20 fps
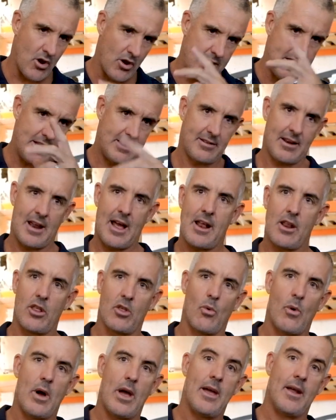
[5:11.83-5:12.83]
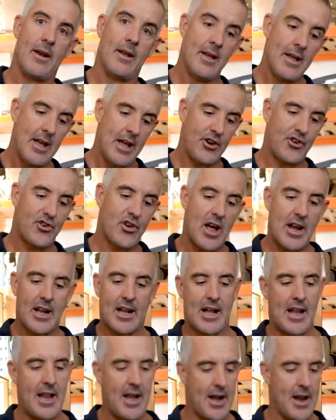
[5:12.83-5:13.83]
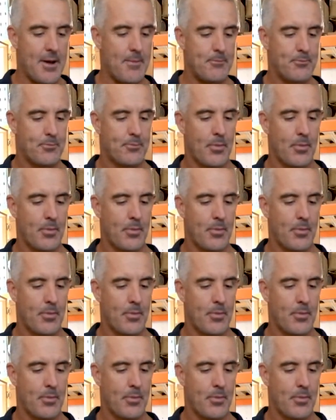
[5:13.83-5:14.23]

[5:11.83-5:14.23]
neat and out of the way, and try and clean it up.